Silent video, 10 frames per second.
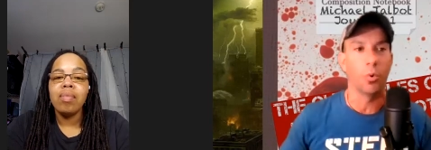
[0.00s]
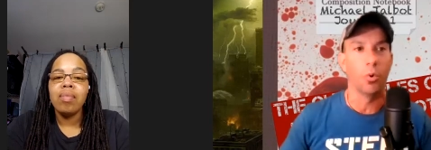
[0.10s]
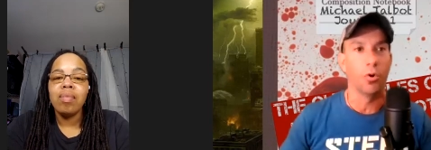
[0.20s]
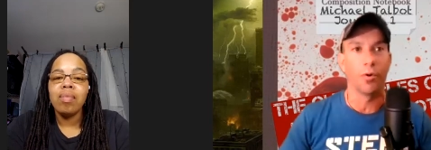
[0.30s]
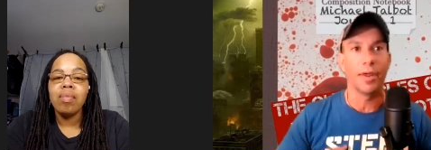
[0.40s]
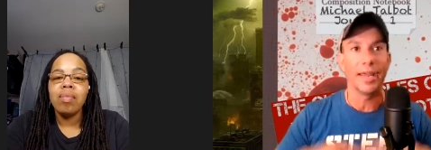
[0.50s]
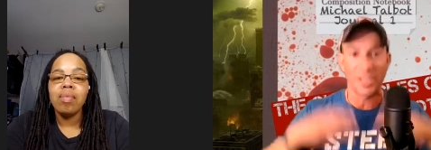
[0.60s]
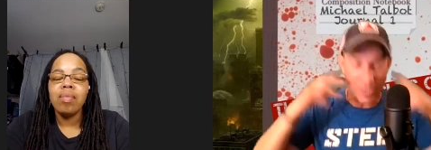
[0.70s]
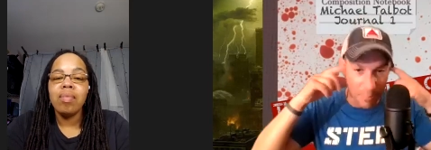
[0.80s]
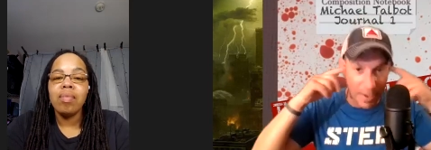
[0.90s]
Speaker 1: or
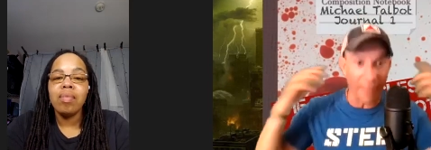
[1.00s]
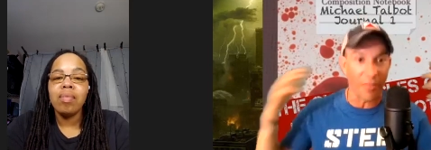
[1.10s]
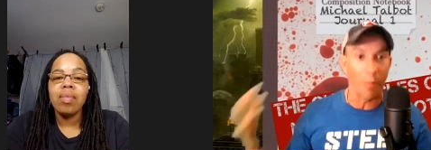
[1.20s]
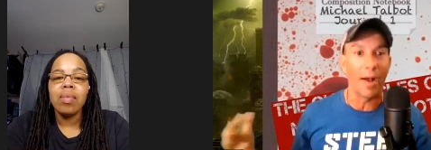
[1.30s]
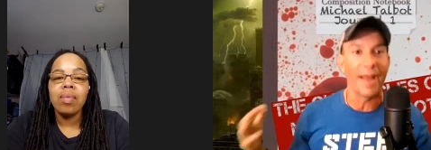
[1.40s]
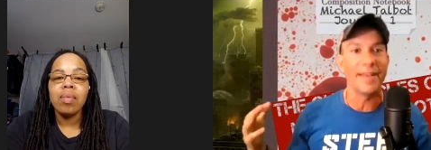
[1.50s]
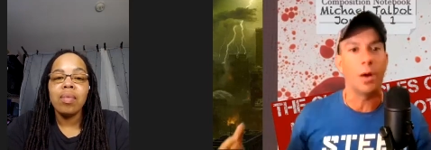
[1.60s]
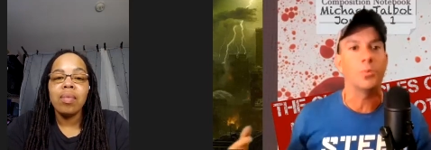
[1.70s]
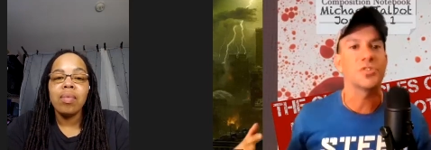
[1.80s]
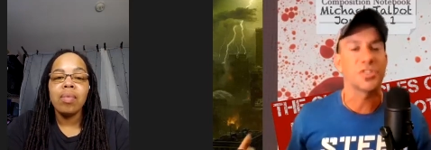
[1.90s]
expand their mind
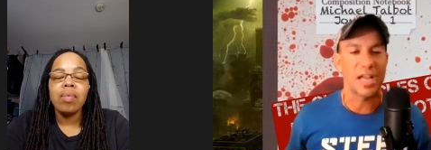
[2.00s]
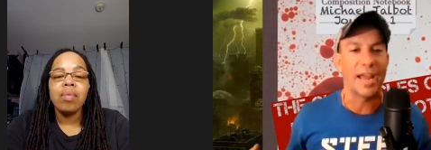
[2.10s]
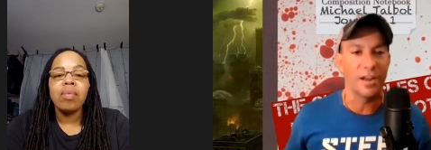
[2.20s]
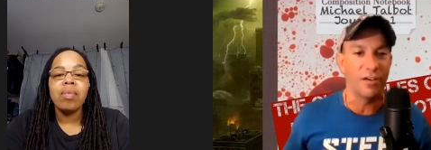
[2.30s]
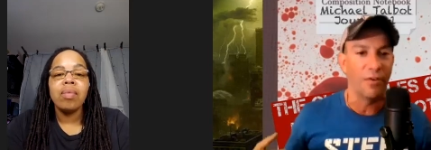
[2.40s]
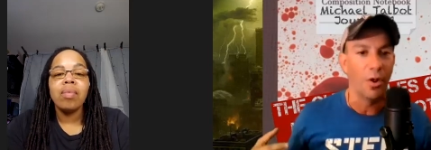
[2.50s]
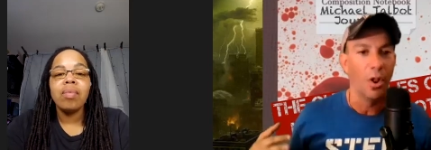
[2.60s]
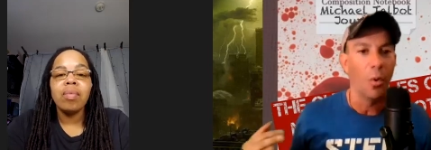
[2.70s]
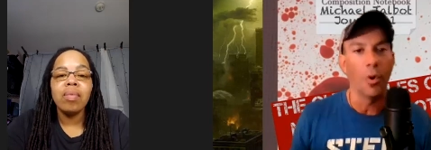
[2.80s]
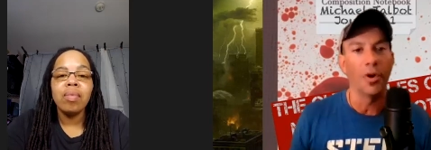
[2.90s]
outside of
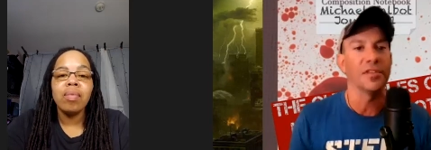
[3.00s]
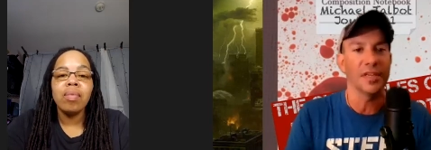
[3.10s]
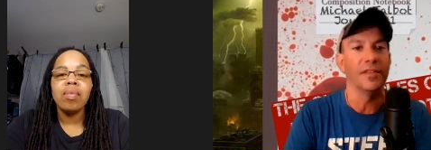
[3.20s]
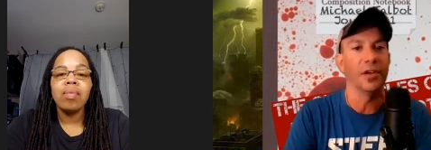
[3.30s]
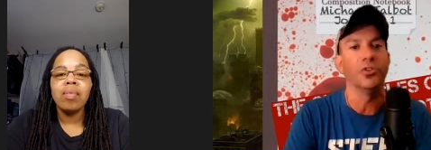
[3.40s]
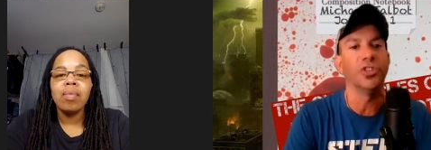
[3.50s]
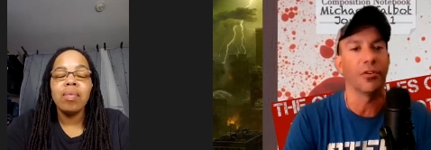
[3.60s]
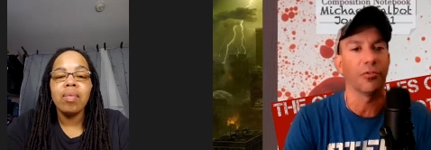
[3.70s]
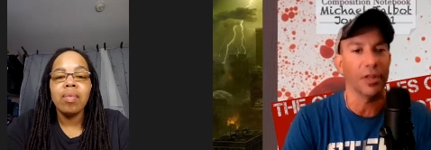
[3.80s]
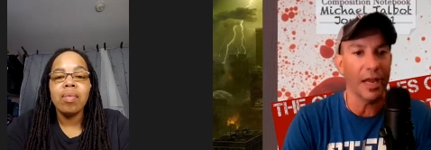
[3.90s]
what is in their
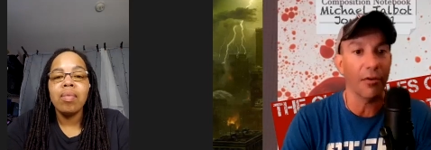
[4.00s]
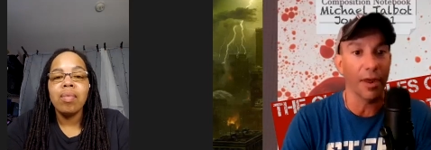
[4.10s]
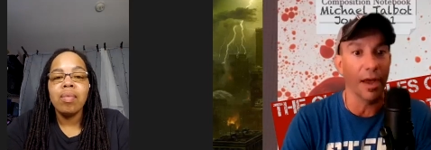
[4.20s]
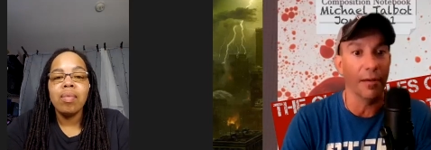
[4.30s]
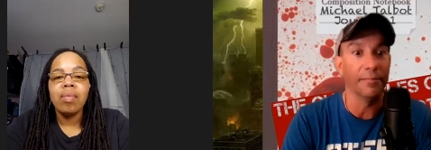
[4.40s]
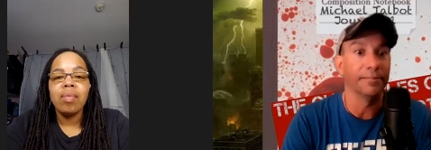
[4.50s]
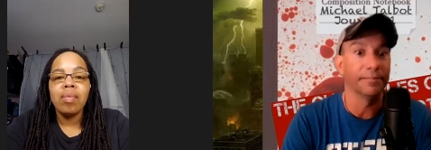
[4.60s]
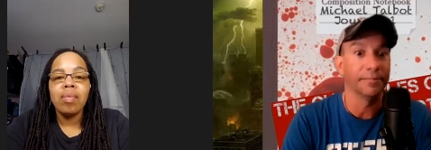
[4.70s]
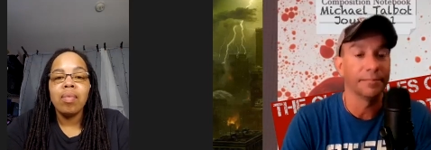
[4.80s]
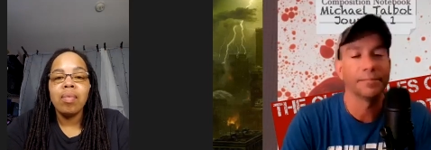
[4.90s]
general area?
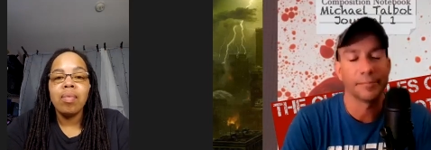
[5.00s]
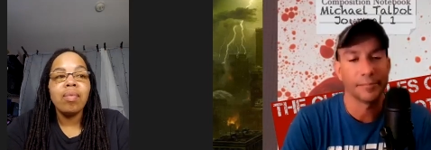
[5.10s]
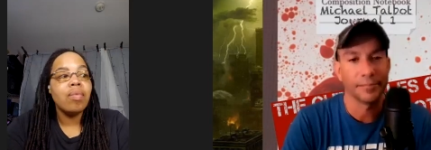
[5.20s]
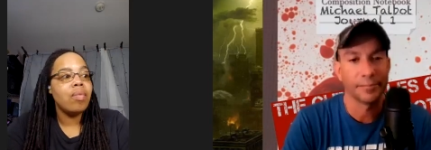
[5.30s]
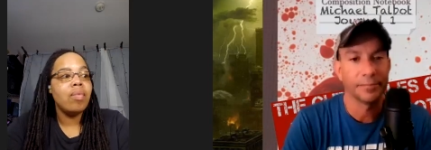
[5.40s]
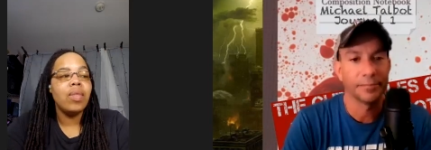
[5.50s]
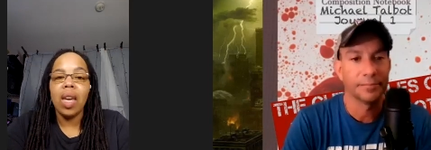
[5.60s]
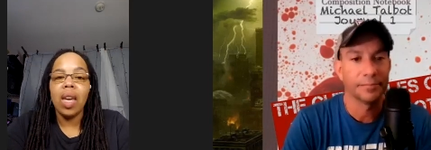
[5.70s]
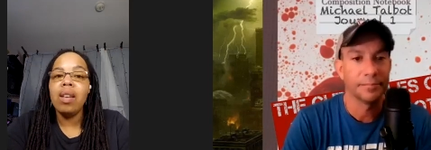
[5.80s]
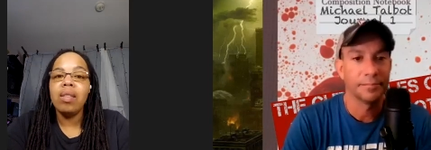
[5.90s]

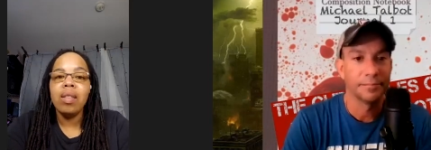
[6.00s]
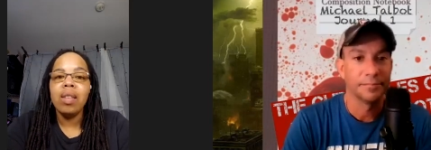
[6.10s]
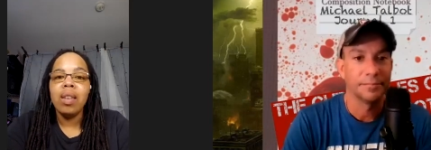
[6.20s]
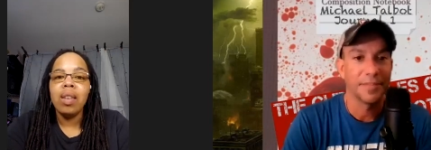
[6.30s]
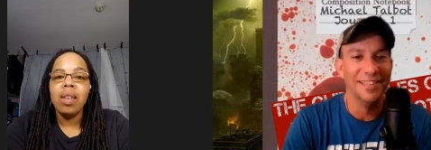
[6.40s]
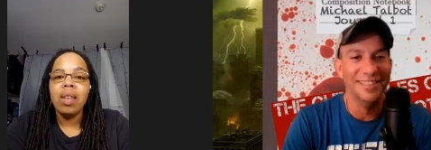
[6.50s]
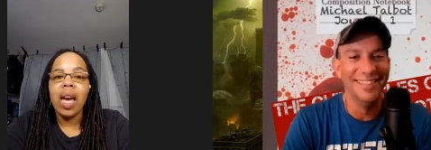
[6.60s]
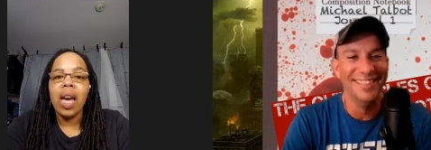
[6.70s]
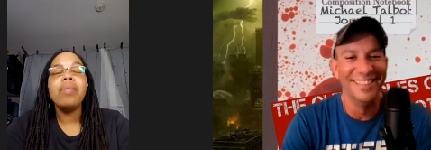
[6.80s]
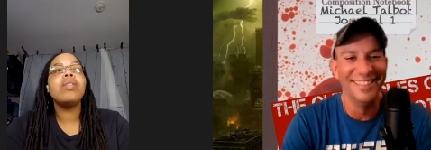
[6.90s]
Speaker 2: Yeah.
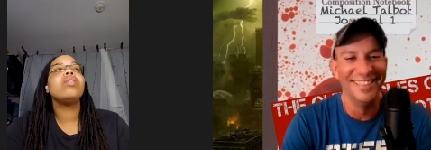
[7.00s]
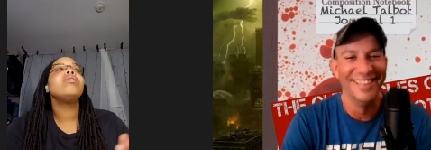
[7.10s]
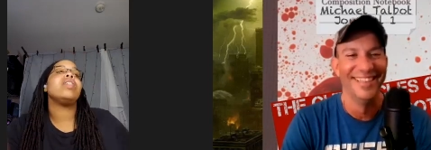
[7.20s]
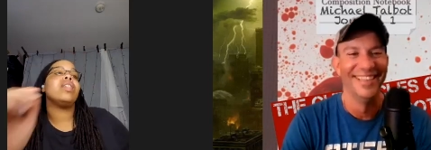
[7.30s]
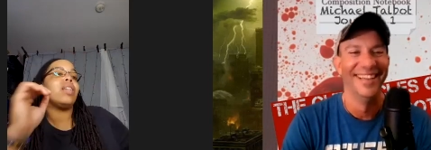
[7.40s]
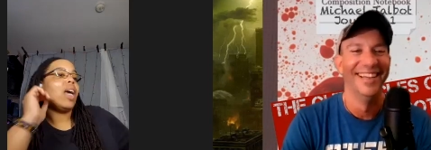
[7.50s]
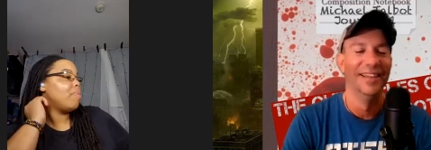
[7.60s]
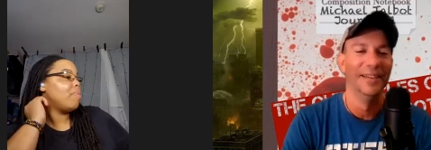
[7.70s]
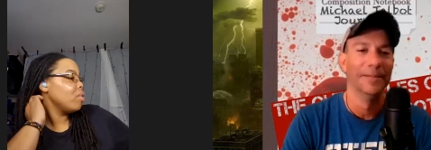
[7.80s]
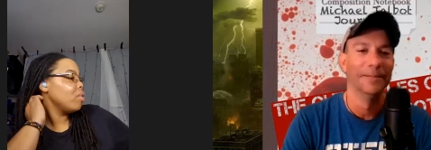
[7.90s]
absolutely.
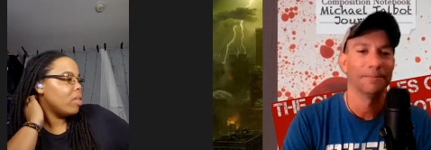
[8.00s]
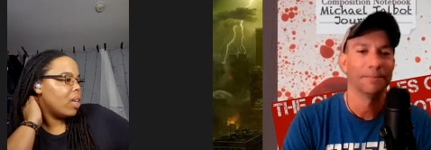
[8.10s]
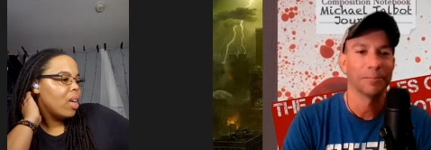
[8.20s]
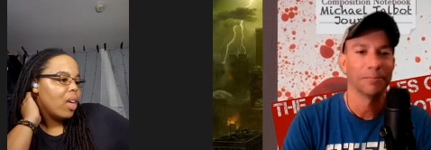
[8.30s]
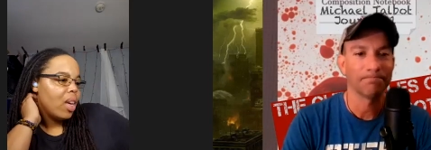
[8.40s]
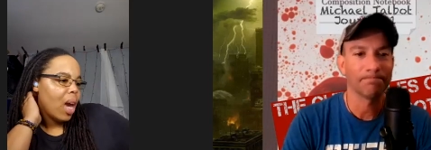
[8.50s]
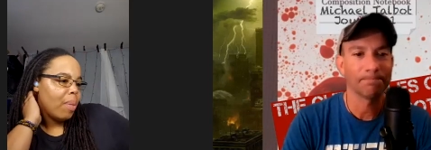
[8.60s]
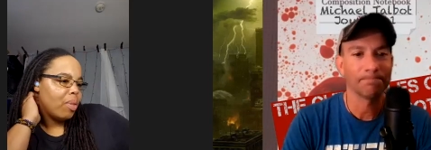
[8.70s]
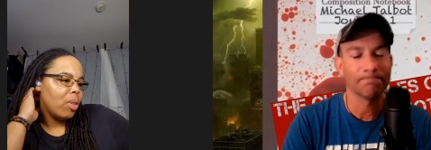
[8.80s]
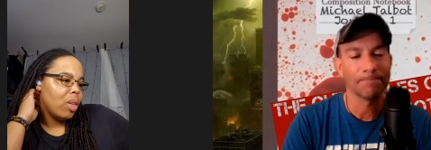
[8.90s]
Absolutely.
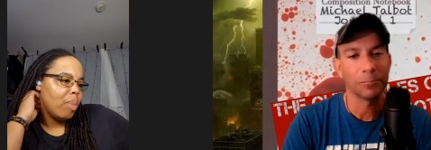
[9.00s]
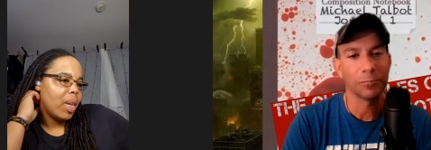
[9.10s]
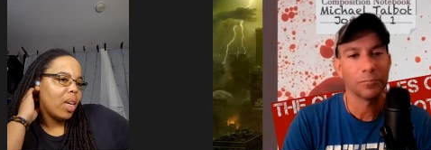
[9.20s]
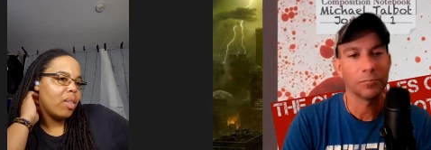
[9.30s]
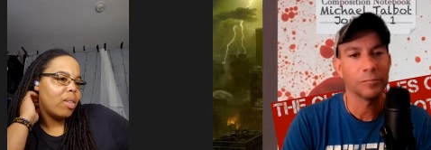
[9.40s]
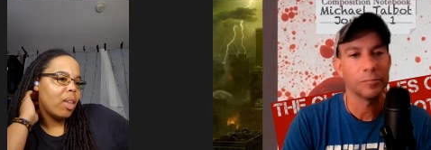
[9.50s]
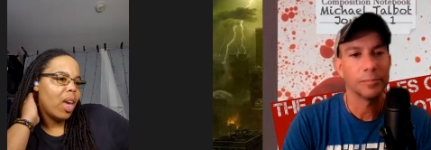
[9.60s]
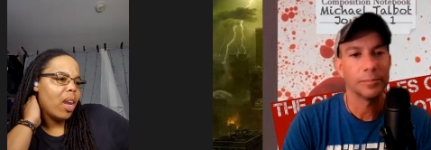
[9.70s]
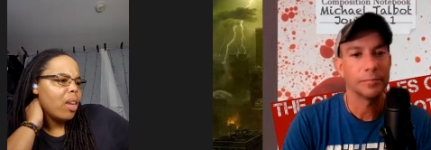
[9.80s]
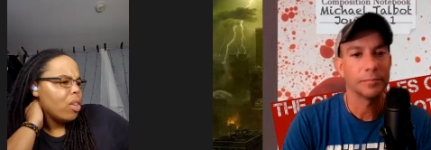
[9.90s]
Absolutely. Because,
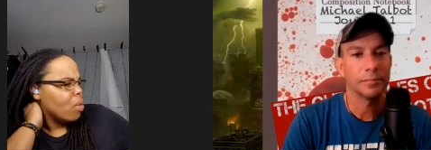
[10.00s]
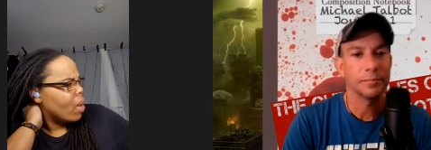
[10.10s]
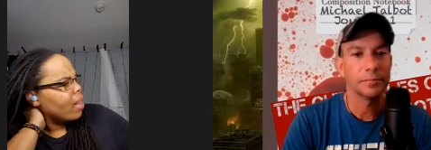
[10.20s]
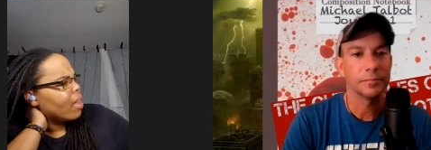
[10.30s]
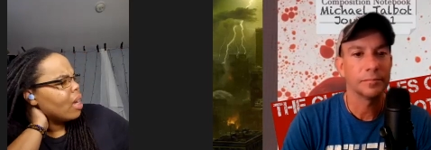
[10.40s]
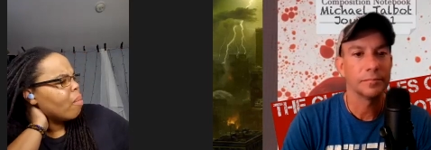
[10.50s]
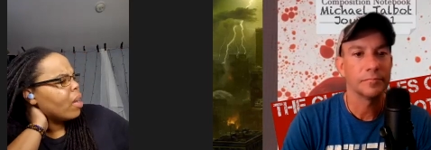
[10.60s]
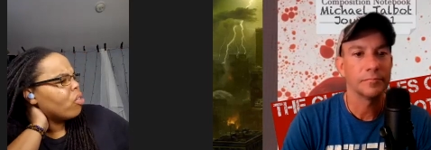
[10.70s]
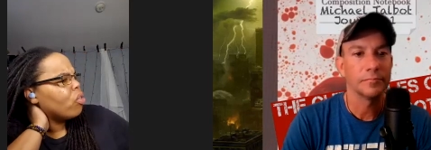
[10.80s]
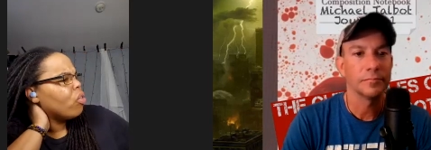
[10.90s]
and then you got to think
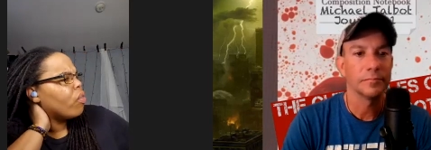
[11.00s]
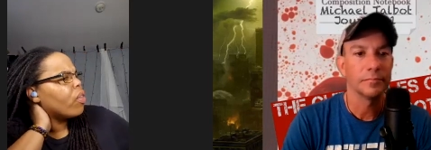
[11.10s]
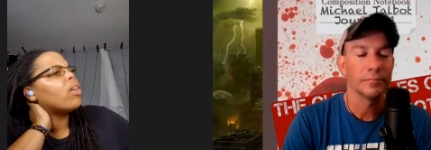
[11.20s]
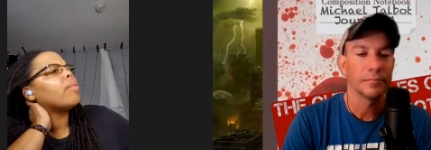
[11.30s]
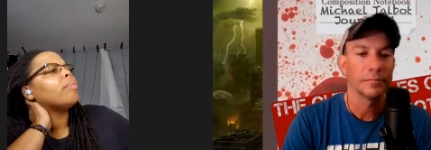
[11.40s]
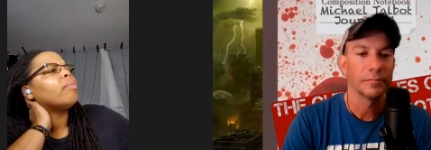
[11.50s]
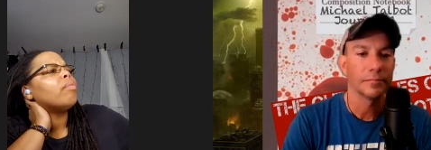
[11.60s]
about it too for